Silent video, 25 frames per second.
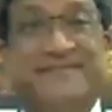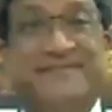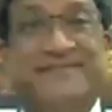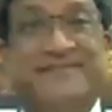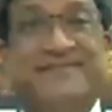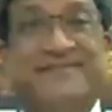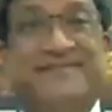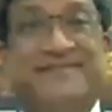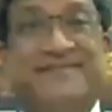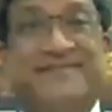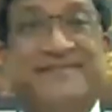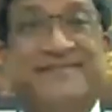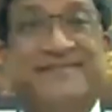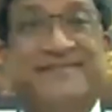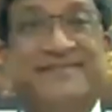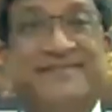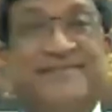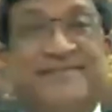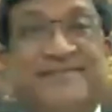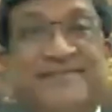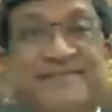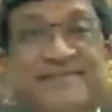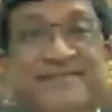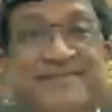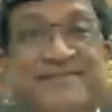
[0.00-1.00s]

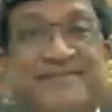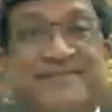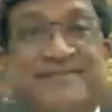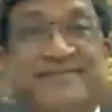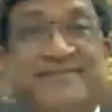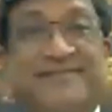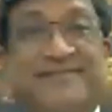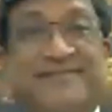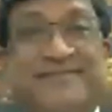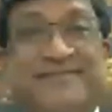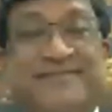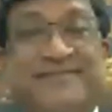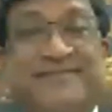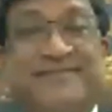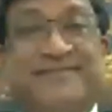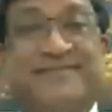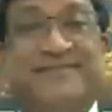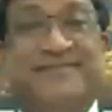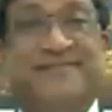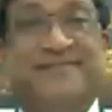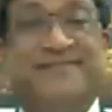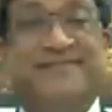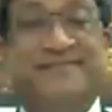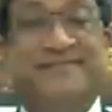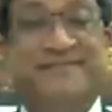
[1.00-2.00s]

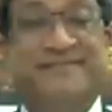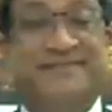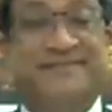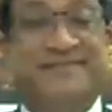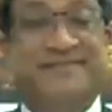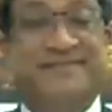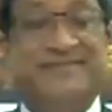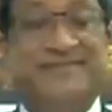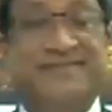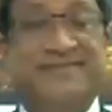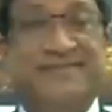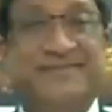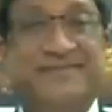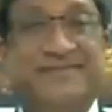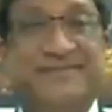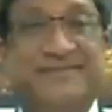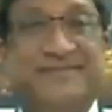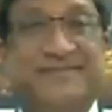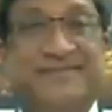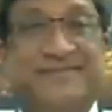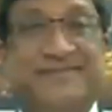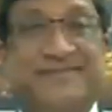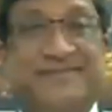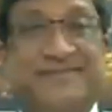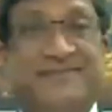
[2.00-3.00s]

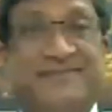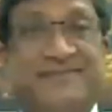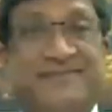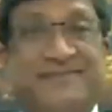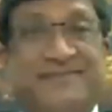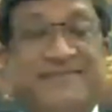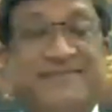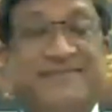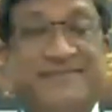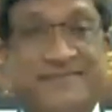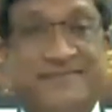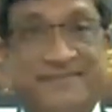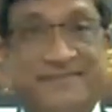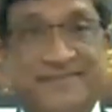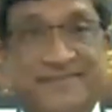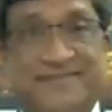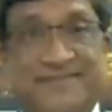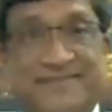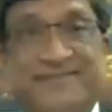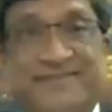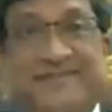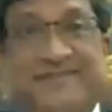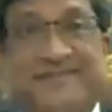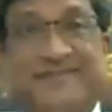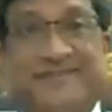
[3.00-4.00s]

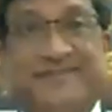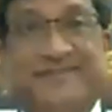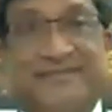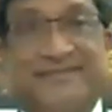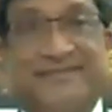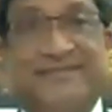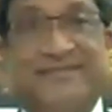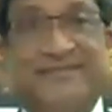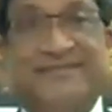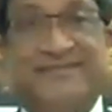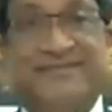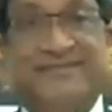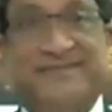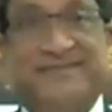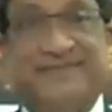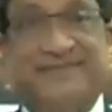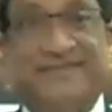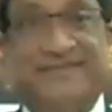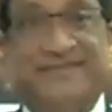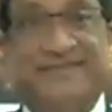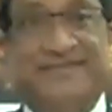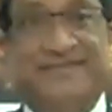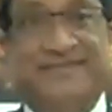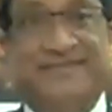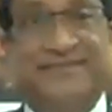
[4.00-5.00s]

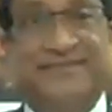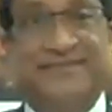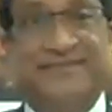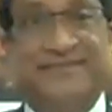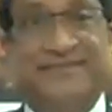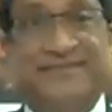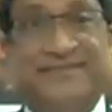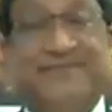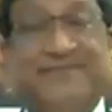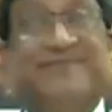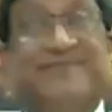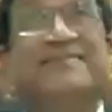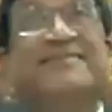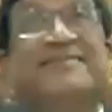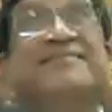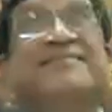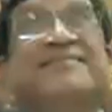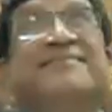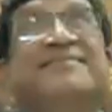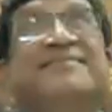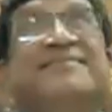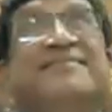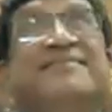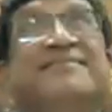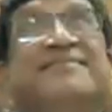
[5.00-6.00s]

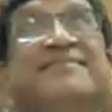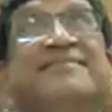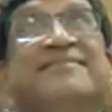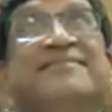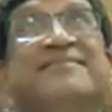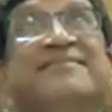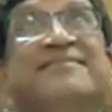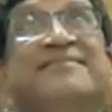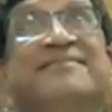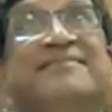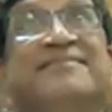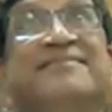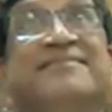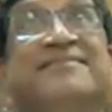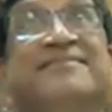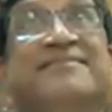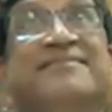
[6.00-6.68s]
The person shown says nothing.